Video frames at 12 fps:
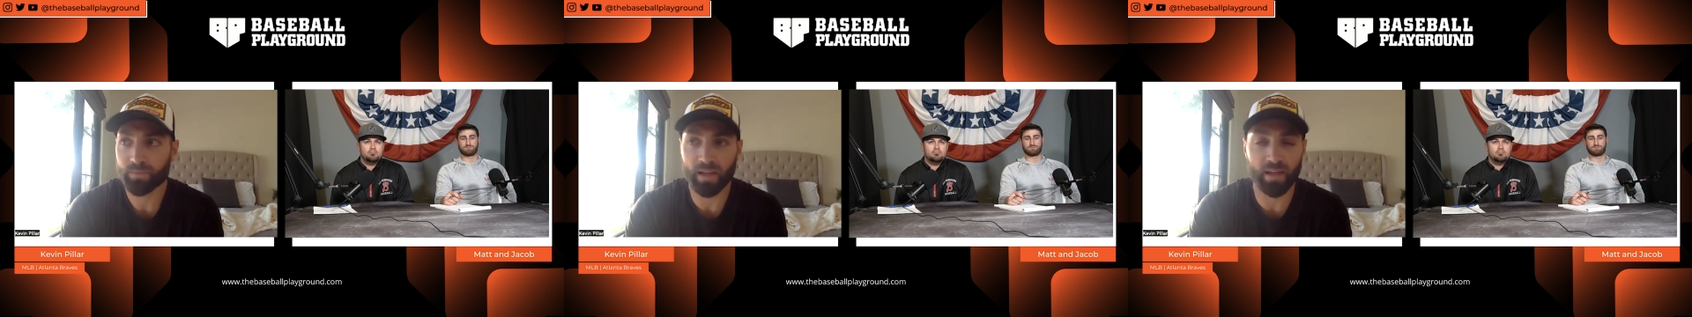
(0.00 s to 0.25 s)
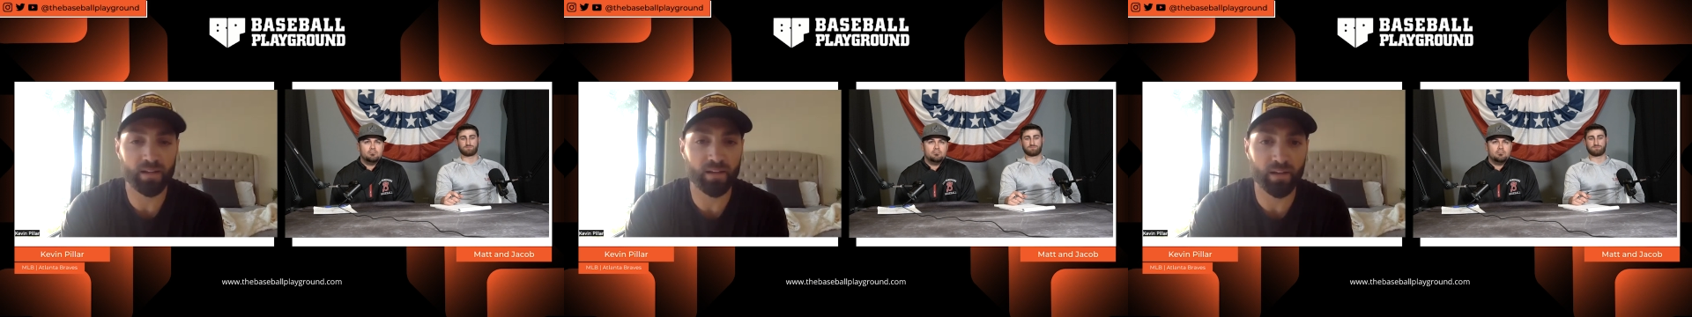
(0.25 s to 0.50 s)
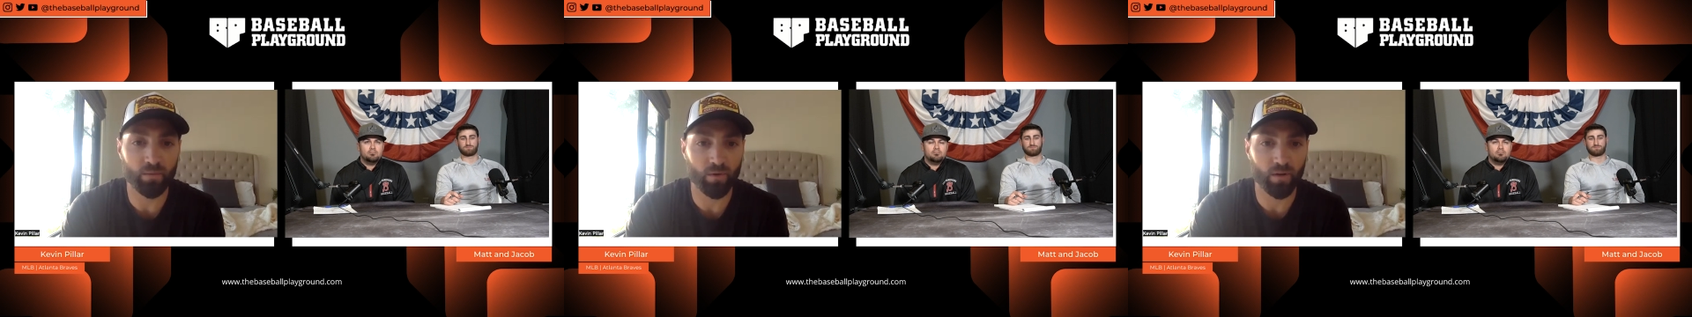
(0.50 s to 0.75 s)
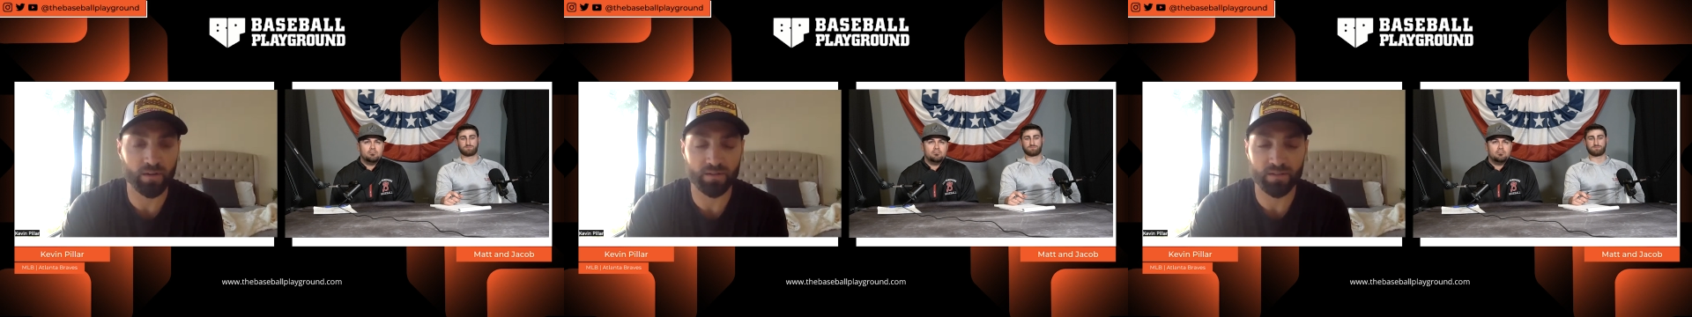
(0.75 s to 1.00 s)
Indian
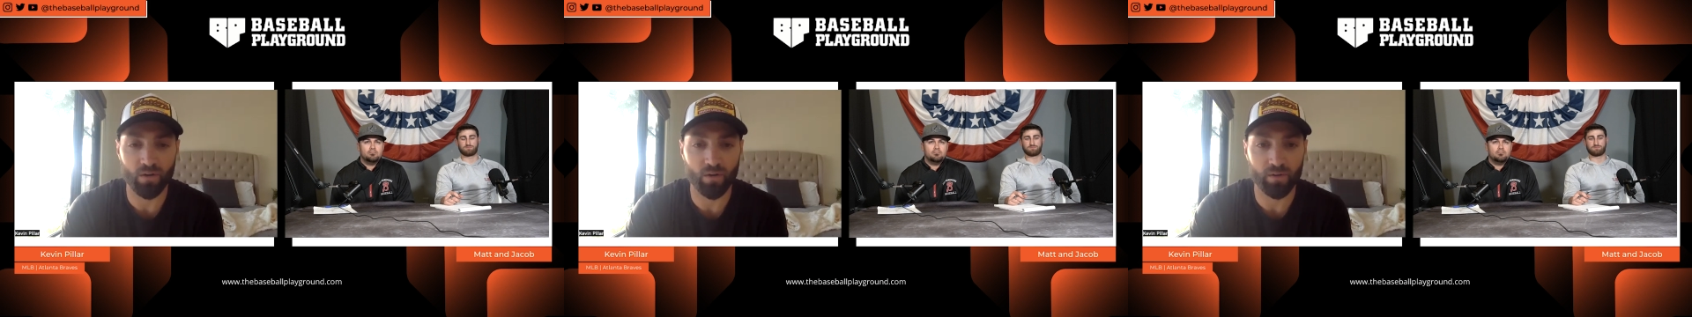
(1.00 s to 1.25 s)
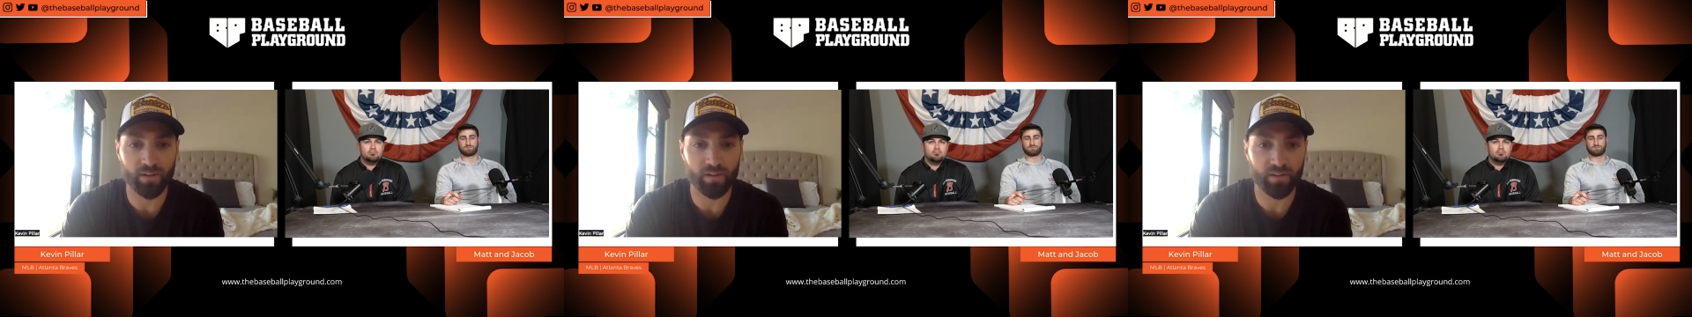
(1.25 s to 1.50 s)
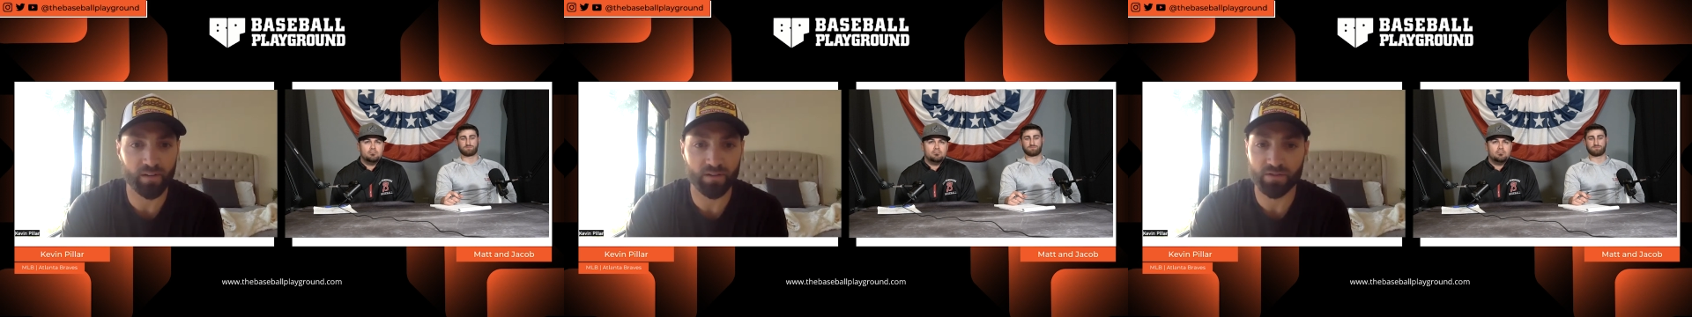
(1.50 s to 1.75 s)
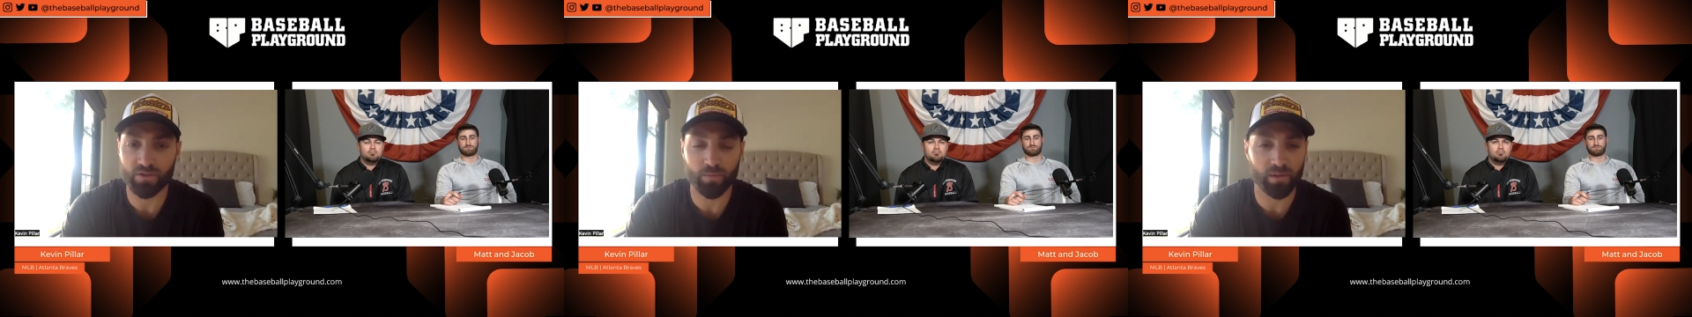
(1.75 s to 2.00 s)
runs and all these
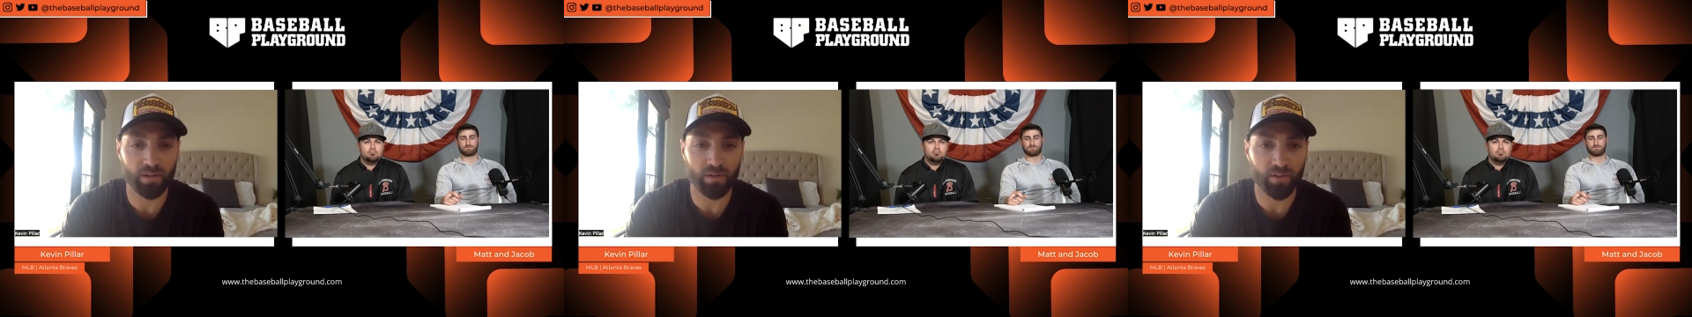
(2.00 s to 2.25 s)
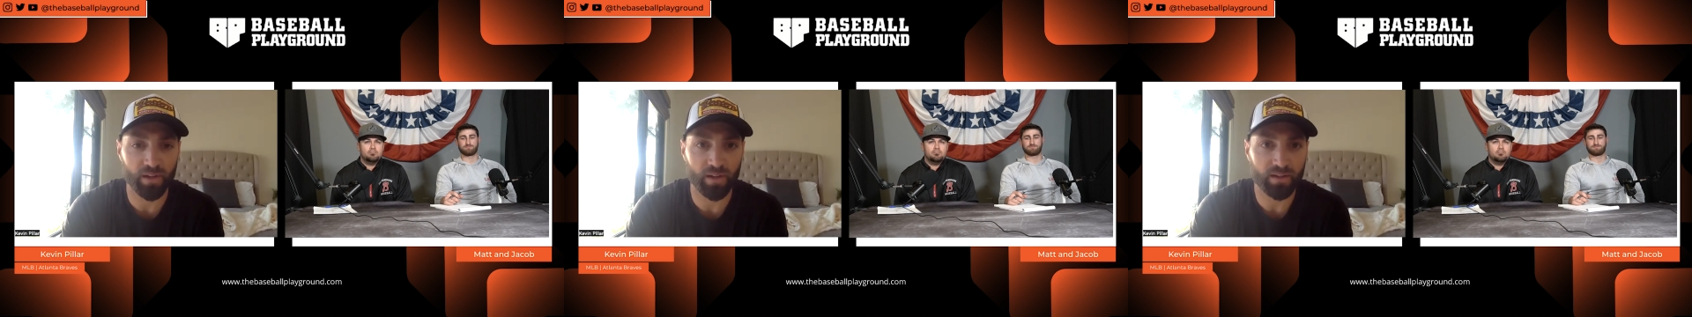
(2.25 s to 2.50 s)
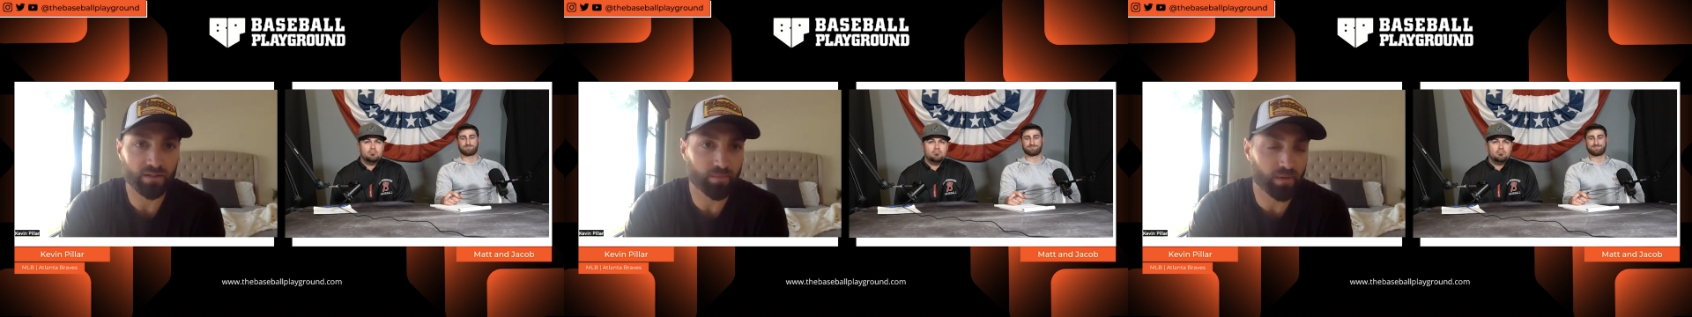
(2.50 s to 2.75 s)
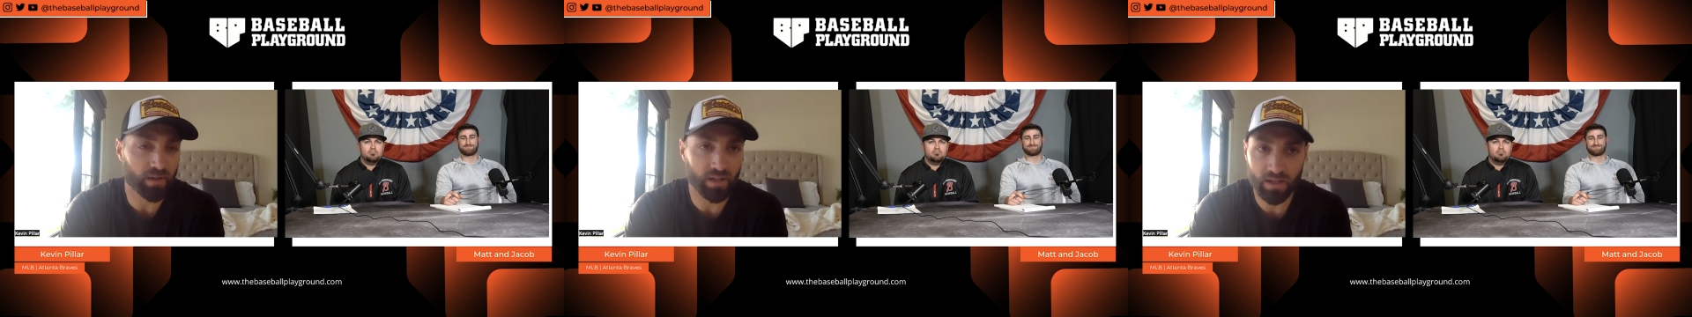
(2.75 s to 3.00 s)
stupid little things.
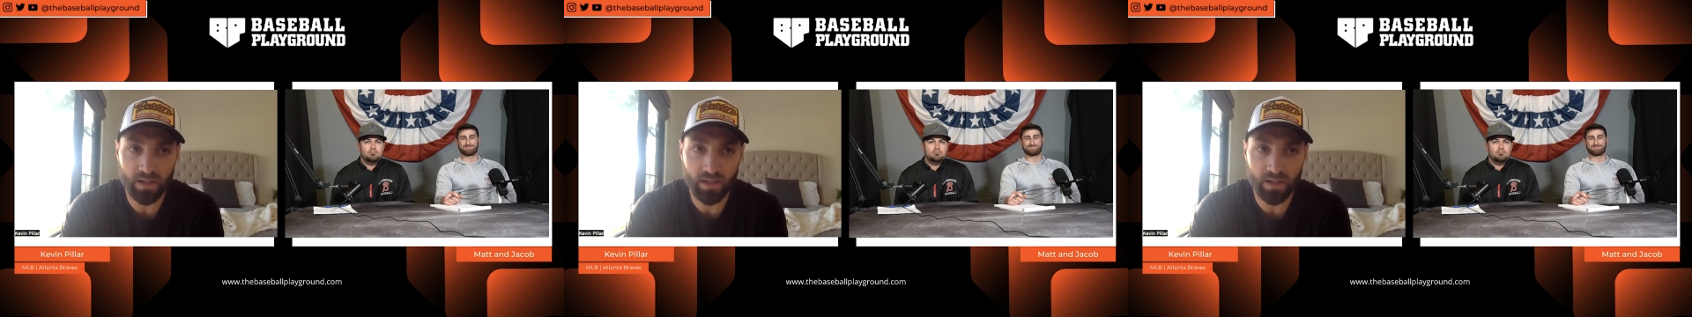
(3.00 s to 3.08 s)
But